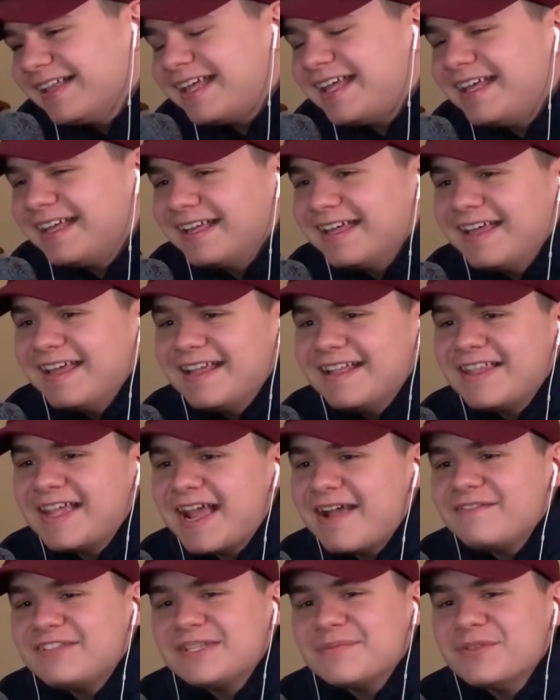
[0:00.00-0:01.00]
Like,
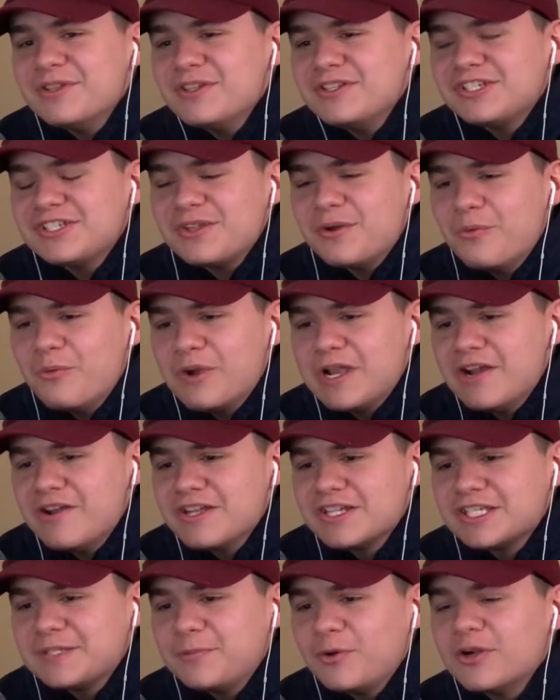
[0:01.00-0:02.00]
they have some of the
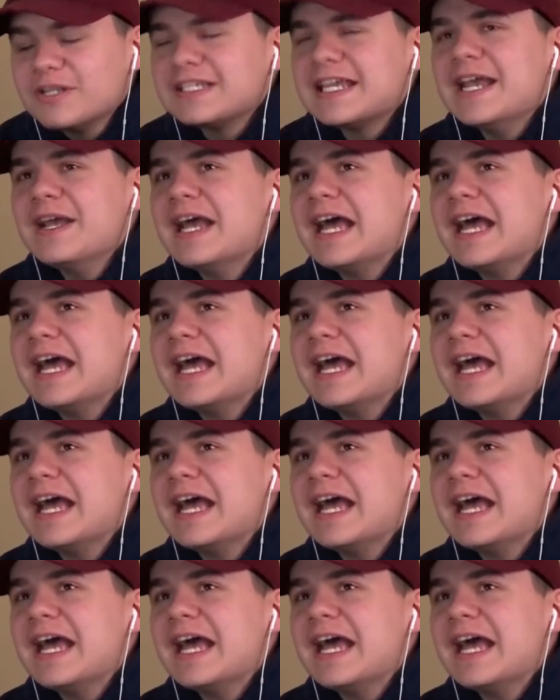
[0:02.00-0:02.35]
weirdest sports.